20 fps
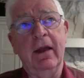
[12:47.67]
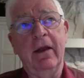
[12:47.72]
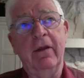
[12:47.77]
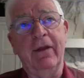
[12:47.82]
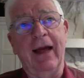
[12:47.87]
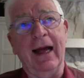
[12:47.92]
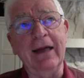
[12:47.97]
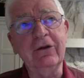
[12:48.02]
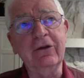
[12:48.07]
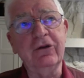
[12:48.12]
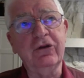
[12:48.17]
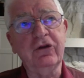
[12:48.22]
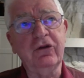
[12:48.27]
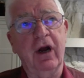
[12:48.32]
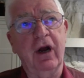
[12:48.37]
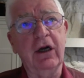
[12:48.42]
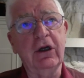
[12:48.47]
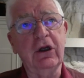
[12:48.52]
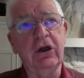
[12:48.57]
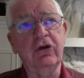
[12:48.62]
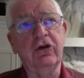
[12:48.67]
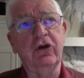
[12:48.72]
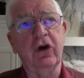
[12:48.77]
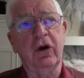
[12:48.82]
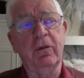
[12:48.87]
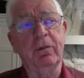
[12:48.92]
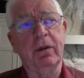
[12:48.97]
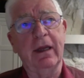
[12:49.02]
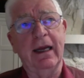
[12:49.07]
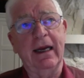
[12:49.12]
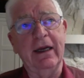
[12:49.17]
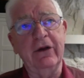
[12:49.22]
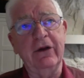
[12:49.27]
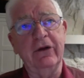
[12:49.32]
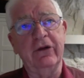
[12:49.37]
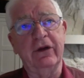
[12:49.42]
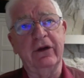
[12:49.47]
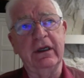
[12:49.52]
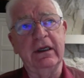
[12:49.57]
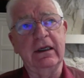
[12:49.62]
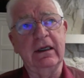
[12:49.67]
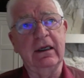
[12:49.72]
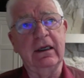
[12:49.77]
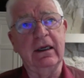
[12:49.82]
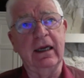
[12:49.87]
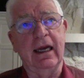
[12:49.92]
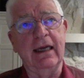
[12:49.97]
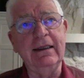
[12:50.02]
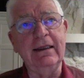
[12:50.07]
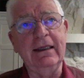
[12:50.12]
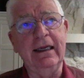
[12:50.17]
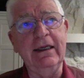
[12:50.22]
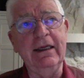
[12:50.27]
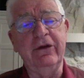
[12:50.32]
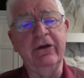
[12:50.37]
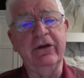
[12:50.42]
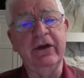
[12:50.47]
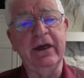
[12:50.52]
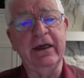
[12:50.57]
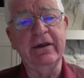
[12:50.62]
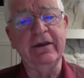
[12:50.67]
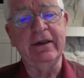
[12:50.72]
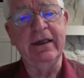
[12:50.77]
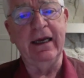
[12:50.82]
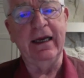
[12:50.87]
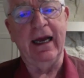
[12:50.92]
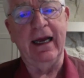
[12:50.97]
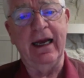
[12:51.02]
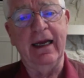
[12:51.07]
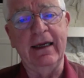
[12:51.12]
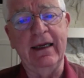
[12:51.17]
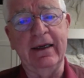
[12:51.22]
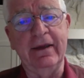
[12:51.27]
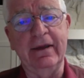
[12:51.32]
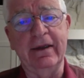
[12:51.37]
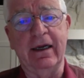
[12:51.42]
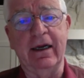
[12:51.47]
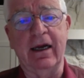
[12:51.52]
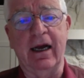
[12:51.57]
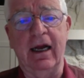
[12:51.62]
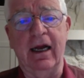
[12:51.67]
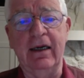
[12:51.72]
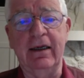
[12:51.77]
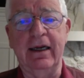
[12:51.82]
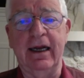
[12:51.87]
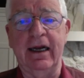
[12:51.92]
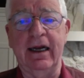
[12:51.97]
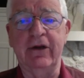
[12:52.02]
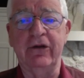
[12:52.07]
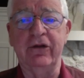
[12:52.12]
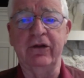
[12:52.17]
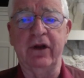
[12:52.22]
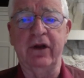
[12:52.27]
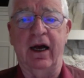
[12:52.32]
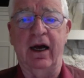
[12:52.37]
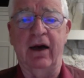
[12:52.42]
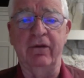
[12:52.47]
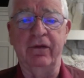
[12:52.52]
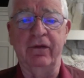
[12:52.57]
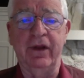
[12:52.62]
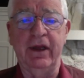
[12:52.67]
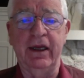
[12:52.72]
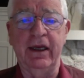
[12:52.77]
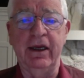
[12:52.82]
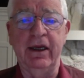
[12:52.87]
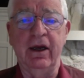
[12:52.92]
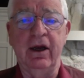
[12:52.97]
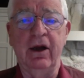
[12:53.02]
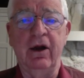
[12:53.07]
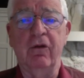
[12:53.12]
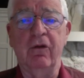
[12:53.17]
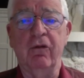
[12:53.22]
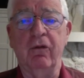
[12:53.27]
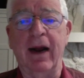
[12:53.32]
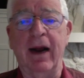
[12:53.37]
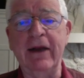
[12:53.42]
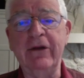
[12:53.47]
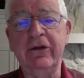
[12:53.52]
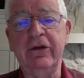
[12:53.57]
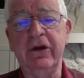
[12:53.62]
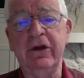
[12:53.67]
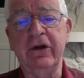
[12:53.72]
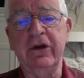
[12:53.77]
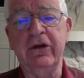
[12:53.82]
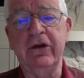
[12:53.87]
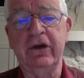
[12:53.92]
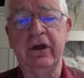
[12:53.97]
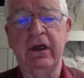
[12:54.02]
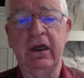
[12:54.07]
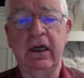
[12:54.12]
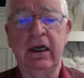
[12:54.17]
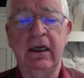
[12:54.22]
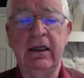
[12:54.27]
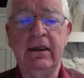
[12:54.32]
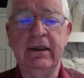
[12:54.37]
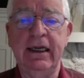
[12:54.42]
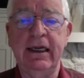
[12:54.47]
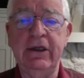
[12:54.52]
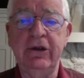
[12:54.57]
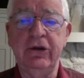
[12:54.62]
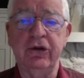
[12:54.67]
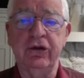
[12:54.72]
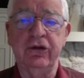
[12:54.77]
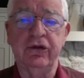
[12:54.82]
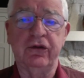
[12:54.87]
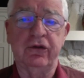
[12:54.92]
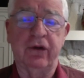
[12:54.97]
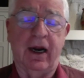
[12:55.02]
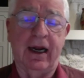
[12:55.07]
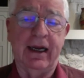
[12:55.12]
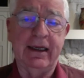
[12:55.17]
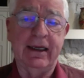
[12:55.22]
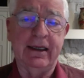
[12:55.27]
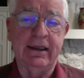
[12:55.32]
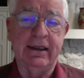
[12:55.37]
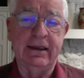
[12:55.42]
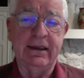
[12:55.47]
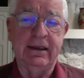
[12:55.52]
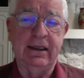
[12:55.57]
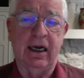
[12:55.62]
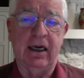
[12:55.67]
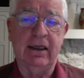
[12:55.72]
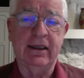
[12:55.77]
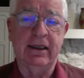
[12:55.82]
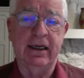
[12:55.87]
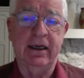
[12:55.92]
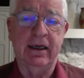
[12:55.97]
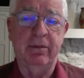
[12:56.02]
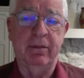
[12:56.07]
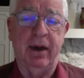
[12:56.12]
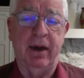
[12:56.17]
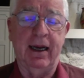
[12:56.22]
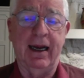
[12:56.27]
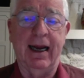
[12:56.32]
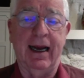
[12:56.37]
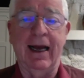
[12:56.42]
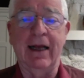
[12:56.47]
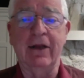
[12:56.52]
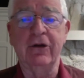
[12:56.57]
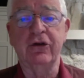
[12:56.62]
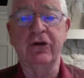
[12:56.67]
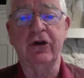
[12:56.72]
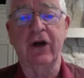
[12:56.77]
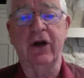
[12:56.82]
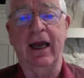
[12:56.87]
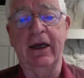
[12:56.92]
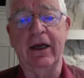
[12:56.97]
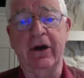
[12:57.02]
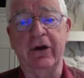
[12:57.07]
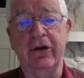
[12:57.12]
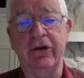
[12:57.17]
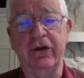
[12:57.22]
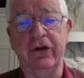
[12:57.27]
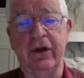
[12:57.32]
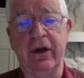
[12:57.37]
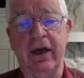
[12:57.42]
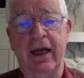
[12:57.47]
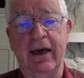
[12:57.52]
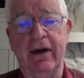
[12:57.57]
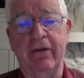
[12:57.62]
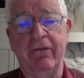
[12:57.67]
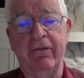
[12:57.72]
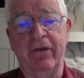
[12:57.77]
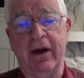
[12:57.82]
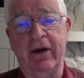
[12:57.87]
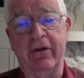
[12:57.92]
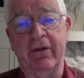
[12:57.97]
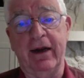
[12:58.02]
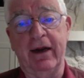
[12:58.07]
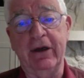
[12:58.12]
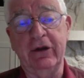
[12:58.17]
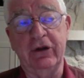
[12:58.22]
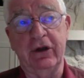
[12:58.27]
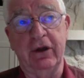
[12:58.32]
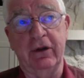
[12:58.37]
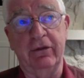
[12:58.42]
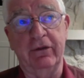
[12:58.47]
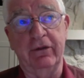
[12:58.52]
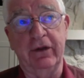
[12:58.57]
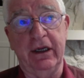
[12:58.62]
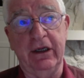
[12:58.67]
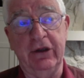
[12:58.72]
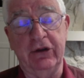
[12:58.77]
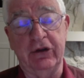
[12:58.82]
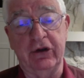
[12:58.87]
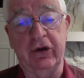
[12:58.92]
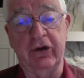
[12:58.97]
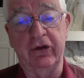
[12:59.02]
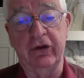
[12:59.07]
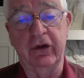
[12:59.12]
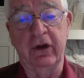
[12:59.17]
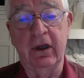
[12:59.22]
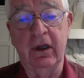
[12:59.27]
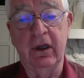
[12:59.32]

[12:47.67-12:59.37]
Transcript: That struggle took place in 1968 in the context of the racist teacher strike conducted by Al Shanker's United Federation of Teachers.